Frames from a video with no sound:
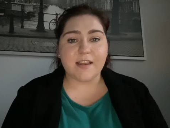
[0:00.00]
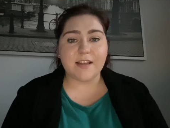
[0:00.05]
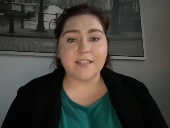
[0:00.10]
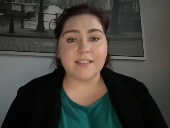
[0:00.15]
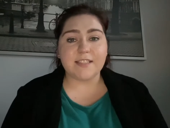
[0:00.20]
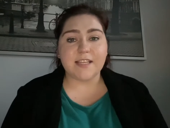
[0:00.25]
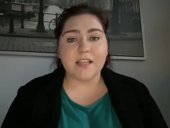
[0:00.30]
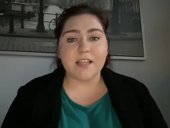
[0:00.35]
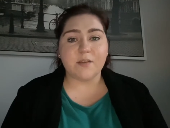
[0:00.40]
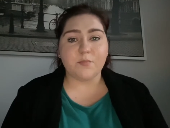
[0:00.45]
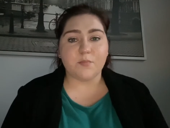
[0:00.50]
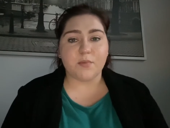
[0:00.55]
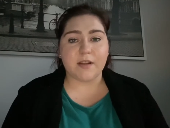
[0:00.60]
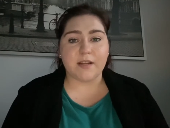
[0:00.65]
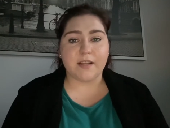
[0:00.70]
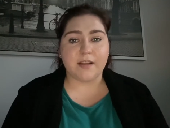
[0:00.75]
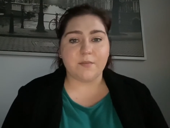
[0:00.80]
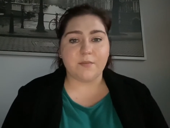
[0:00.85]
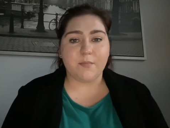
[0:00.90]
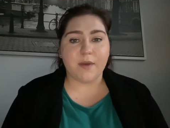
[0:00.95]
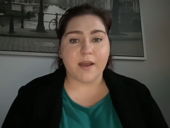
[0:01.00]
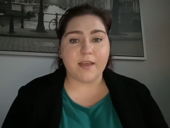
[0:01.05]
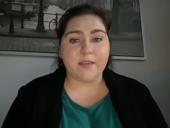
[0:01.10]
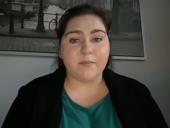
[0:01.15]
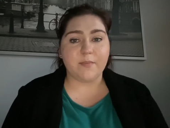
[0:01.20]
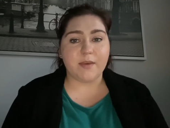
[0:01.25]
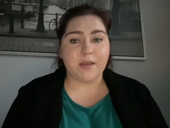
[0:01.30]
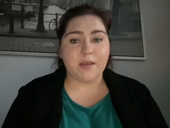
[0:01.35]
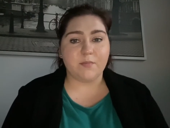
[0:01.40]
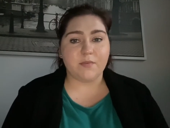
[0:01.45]
is celebrated by the
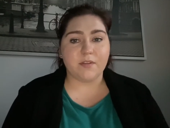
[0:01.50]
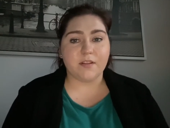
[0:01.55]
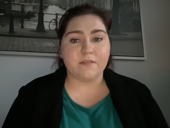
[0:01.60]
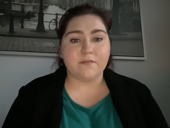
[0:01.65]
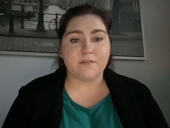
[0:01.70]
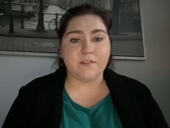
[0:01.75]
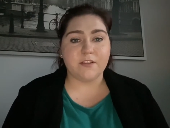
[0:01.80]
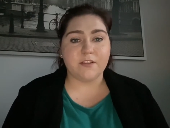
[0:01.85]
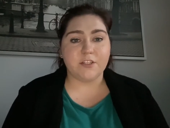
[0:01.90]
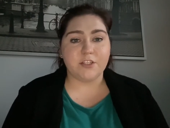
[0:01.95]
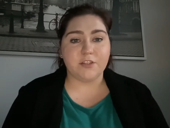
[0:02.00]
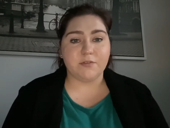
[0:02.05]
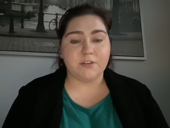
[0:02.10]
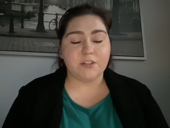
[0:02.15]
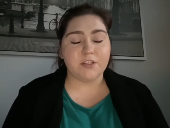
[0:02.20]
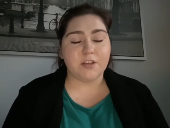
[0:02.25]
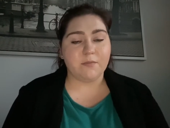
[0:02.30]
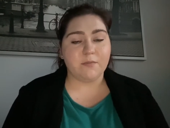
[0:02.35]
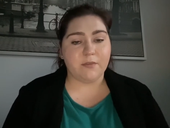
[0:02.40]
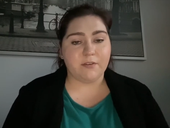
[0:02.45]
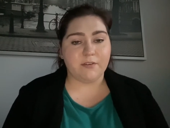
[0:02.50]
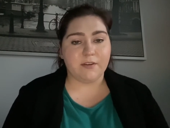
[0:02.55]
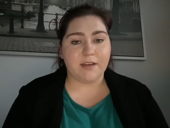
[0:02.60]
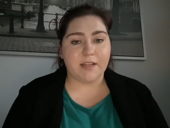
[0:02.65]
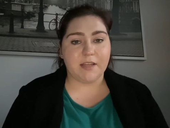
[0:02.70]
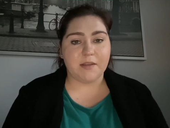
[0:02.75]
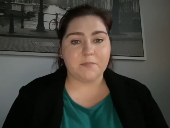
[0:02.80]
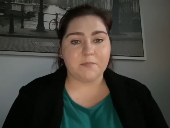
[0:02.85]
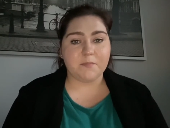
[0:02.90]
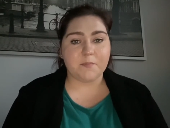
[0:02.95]
people of the Jewish
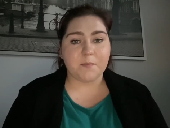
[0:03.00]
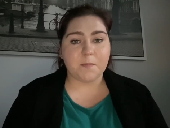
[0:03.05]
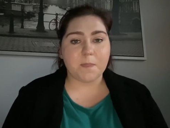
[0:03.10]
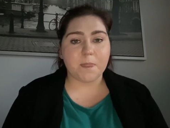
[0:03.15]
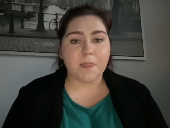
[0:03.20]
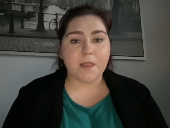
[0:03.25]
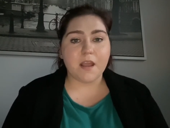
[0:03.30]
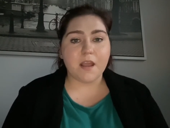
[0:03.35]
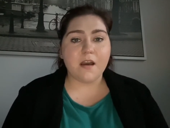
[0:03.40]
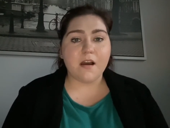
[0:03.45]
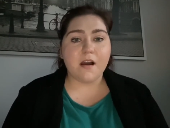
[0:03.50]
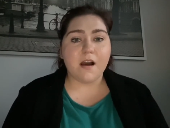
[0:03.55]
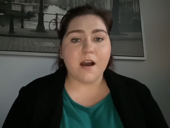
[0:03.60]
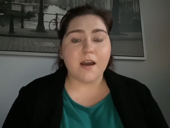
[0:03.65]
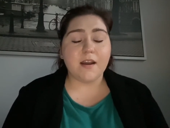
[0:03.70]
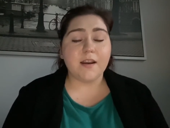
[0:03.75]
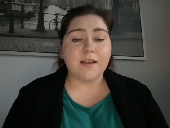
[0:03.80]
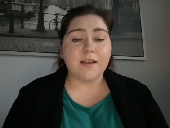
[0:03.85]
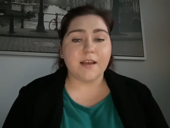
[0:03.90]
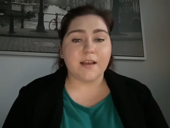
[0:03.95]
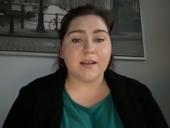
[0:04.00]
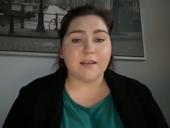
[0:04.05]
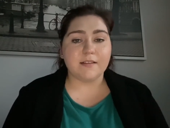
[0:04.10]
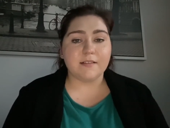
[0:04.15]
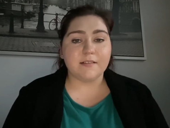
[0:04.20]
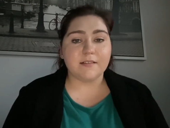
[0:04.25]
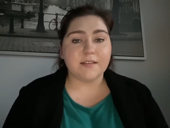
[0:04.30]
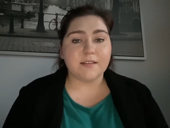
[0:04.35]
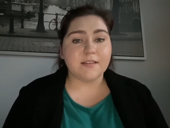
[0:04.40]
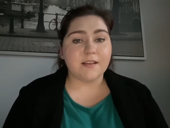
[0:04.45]
community.
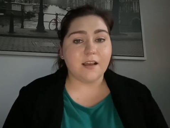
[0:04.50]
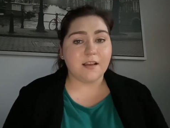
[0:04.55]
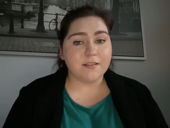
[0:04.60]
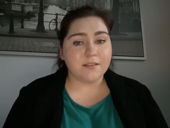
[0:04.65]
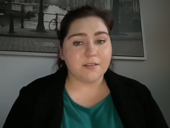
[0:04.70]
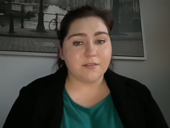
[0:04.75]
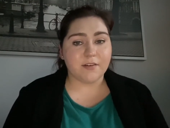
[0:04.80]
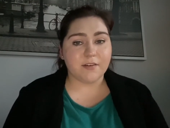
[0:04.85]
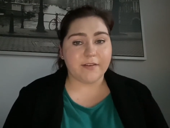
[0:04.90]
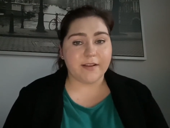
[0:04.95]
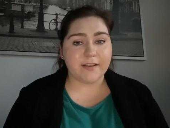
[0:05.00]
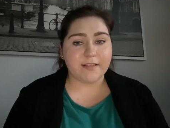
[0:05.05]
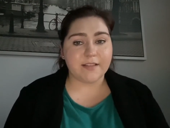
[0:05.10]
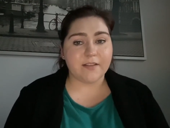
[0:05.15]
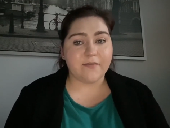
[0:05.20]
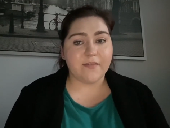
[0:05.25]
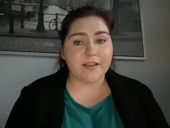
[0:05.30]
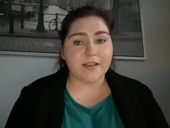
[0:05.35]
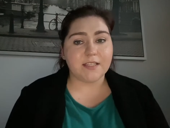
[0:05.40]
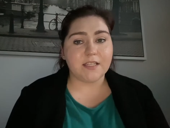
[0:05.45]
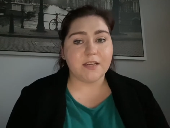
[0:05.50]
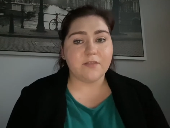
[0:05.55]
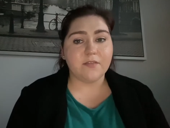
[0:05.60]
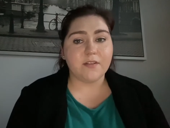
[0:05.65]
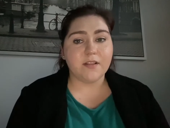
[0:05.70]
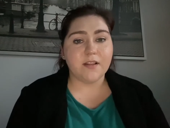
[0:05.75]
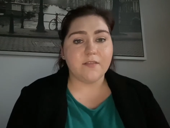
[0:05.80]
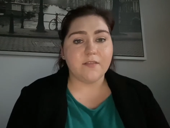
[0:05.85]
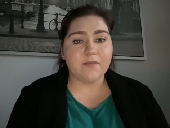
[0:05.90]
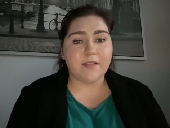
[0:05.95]
Hanukkah is also known as the
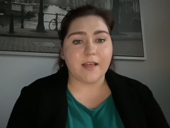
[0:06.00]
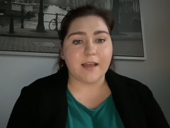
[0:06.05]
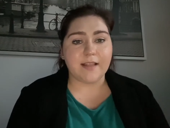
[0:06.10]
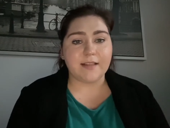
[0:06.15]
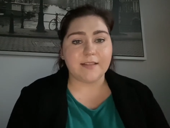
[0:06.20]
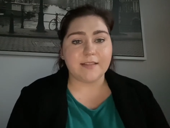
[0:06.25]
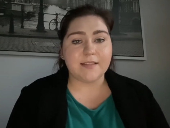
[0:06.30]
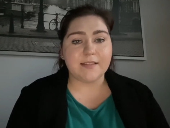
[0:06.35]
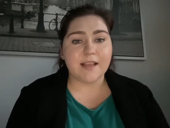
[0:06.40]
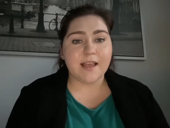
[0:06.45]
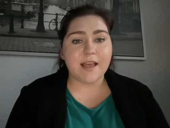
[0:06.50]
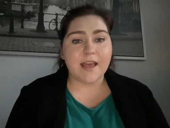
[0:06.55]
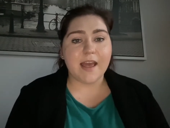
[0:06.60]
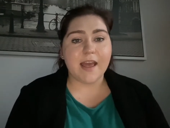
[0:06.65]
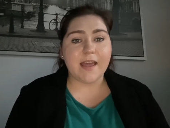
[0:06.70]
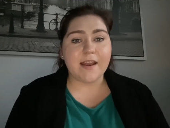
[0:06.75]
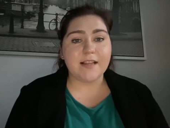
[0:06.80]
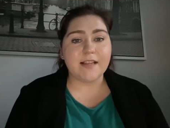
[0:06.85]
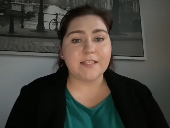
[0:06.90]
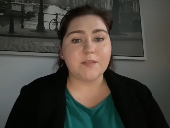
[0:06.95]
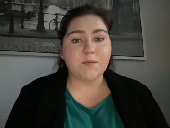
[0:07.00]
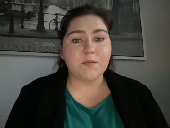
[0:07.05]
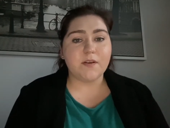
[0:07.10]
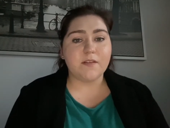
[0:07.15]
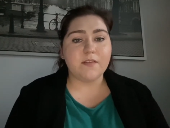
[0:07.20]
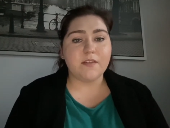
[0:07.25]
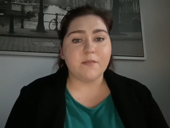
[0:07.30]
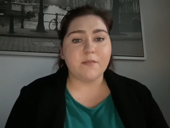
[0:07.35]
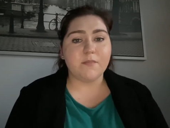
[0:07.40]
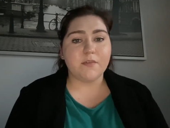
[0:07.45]
Festival of Lights and is one
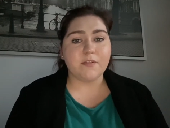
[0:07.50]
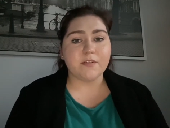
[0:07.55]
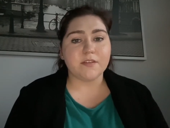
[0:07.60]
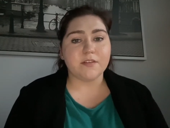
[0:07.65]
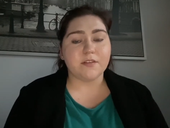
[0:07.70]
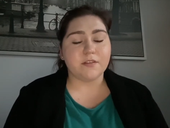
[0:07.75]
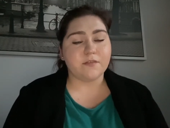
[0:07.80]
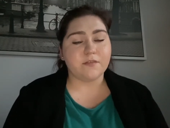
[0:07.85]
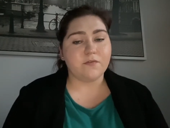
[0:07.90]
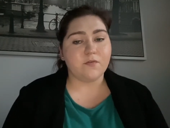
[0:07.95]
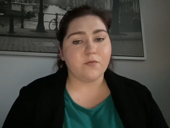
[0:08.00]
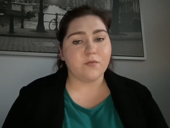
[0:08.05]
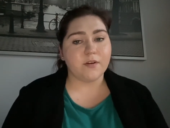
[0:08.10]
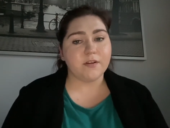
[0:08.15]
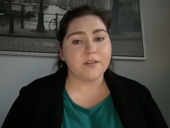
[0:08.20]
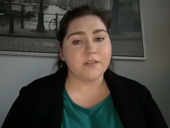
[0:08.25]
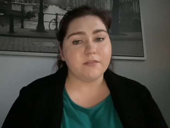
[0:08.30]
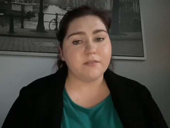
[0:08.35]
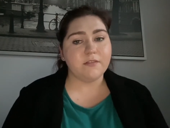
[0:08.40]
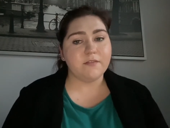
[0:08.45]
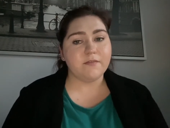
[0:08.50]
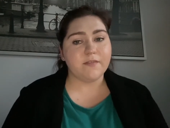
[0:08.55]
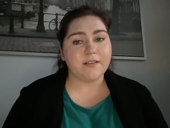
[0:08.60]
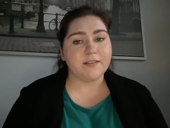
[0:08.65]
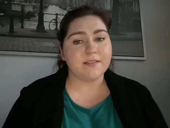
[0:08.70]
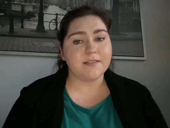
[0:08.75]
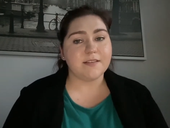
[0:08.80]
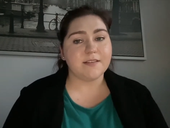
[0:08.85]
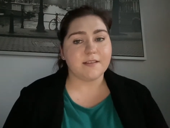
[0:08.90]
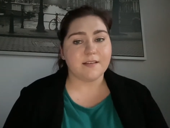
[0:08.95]
of the most looked forward to
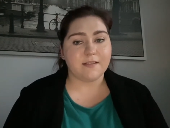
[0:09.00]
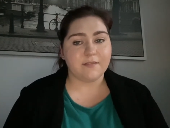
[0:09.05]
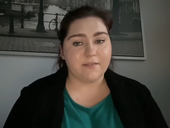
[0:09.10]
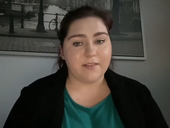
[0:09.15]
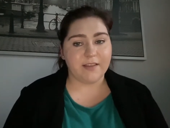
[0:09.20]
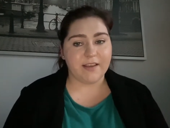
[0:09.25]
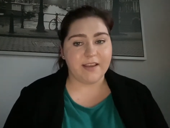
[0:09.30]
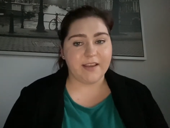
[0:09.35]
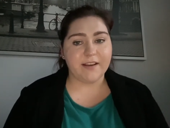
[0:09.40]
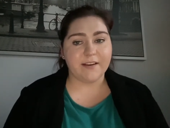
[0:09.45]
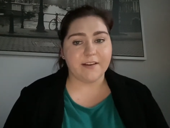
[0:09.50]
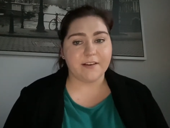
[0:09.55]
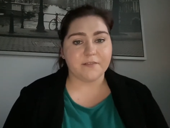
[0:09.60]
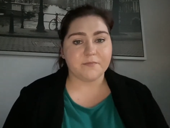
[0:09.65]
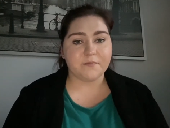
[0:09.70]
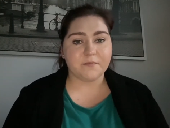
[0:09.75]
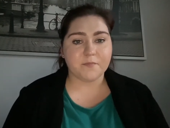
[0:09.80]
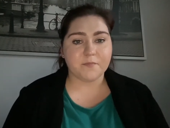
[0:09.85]
events of the year.